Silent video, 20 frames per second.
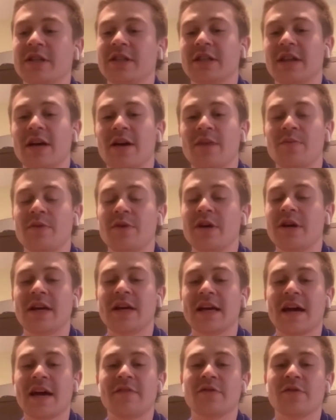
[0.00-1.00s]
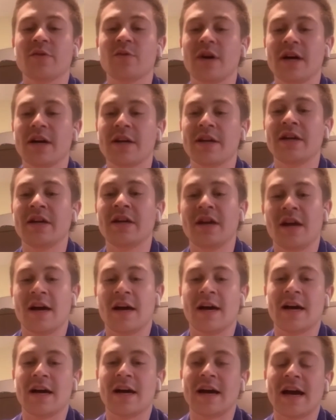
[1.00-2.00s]
and meeting everyone.
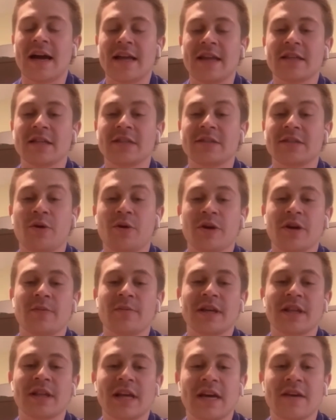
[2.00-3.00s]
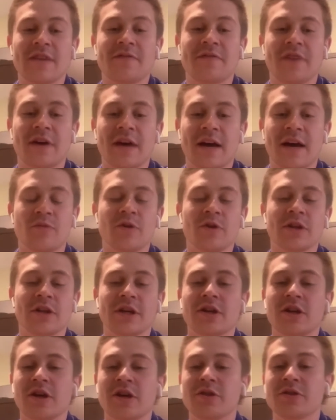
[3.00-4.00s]
At this point in my life, I'm really
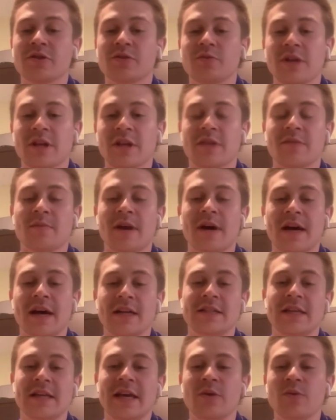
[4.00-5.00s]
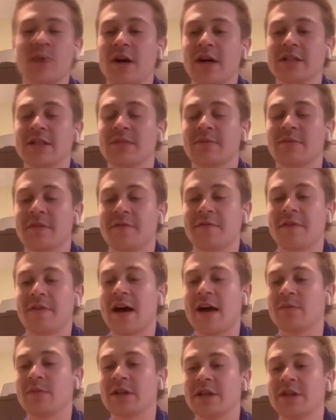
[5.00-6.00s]
close with my day ones and my
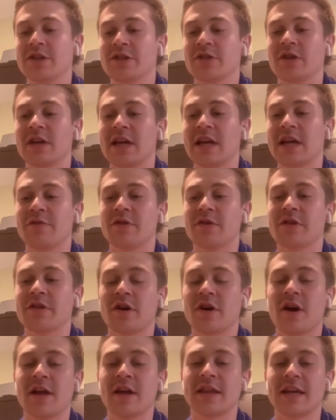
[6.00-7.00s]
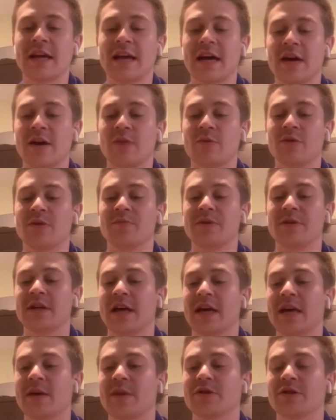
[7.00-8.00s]
family. So I never thought that I would be
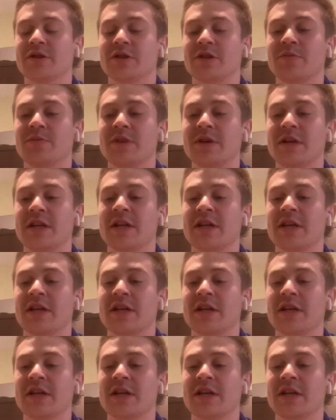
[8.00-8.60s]
able to meet